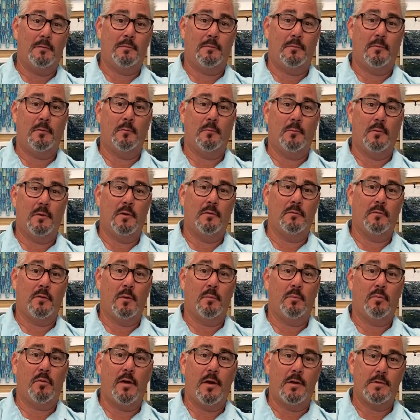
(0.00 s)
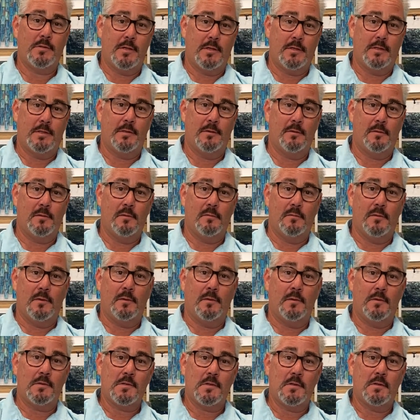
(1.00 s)
for one of our projects here in the
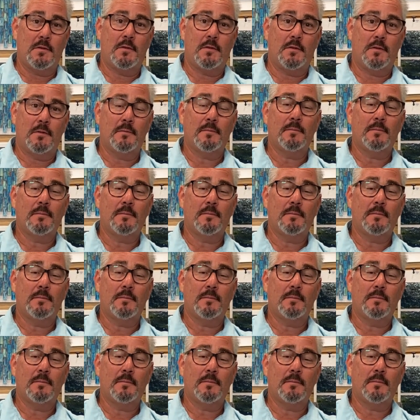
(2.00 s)
villages.